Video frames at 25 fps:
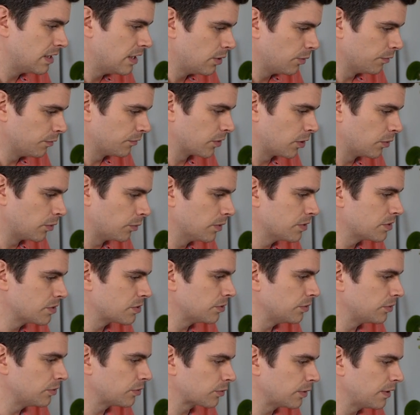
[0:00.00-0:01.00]
We've got 1,
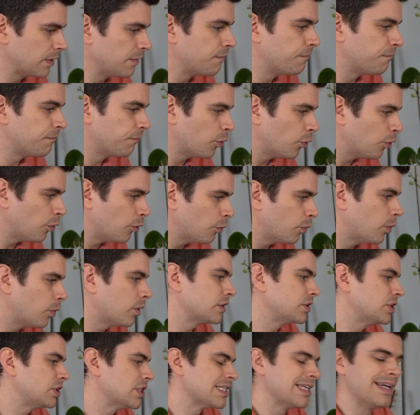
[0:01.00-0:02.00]
2, 3, 4
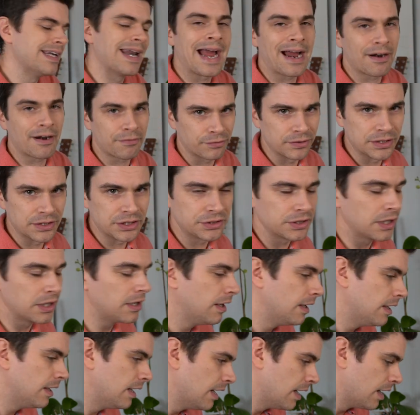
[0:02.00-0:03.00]
watches in average
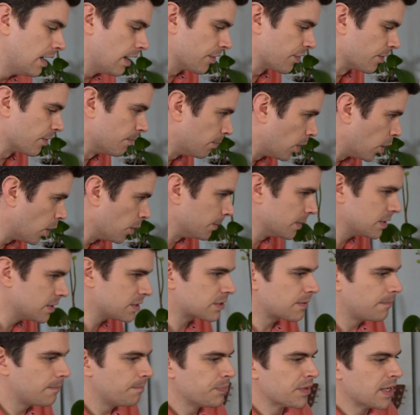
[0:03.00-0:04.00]
at the moment.